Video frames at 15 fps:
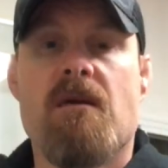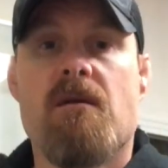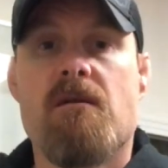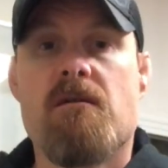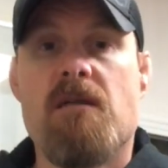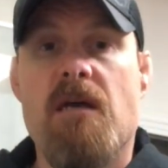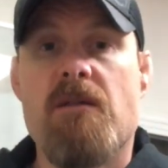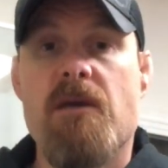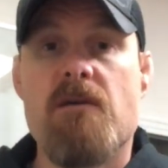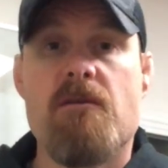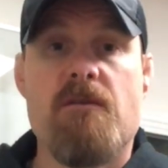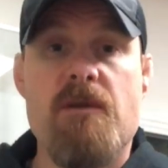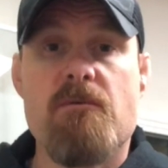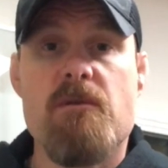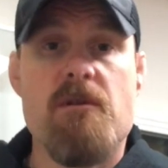Now, the other
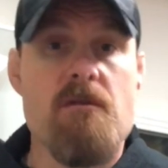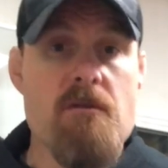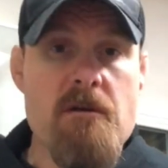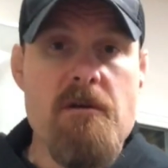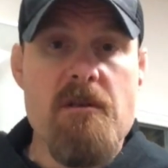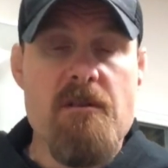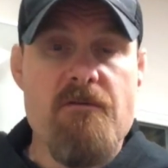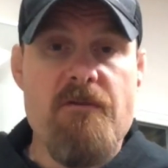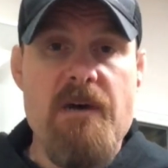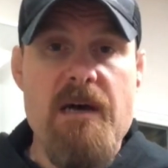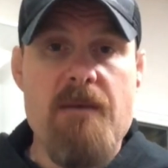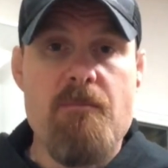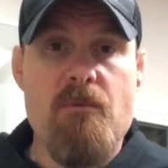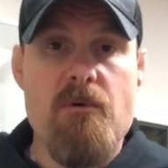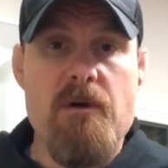thing with the look of the
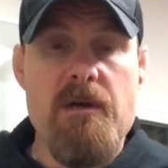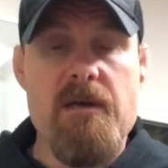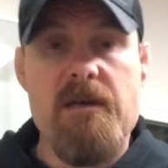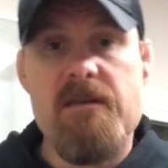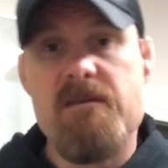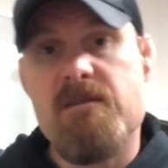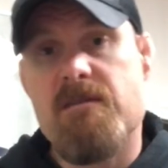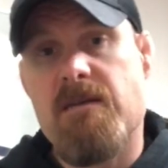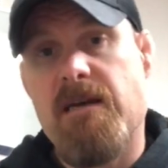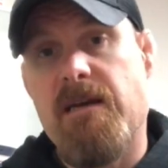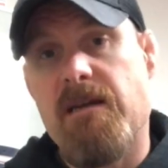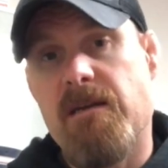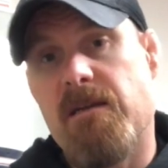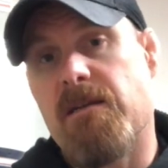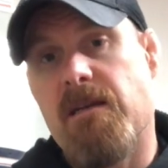Fatboy is
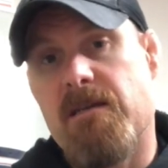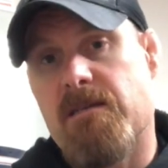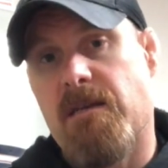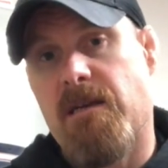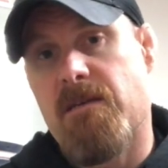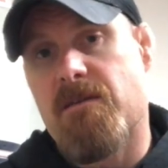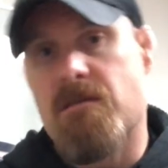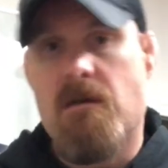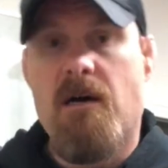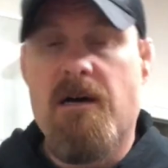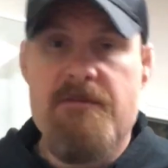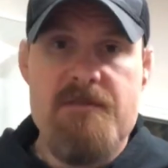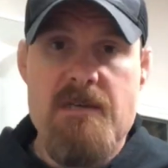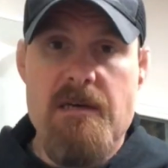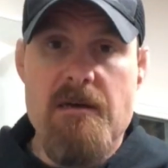that it is a
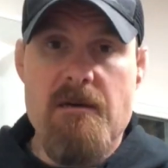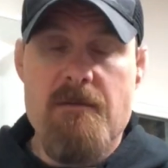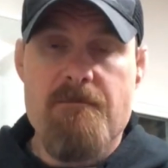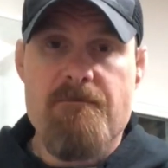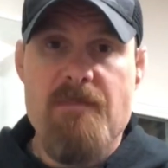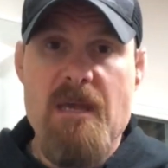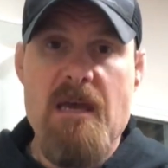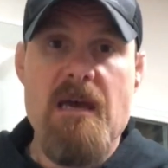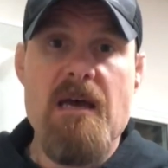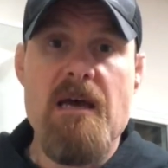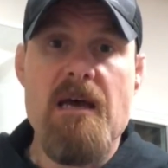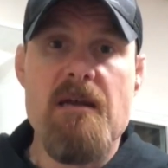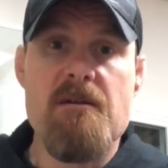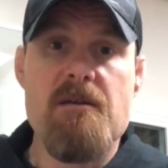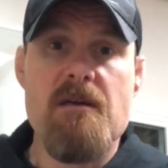soft tail,
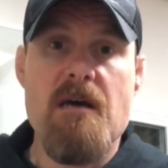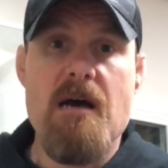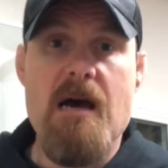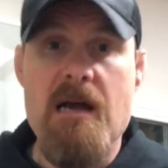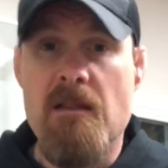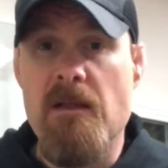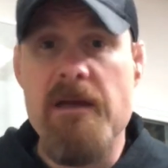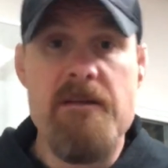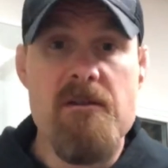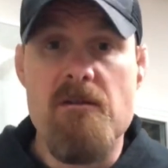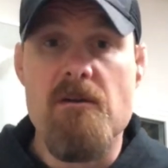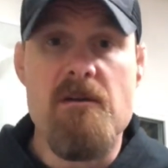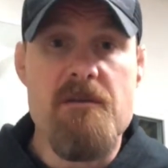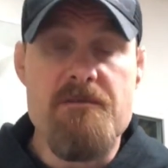and I like the look of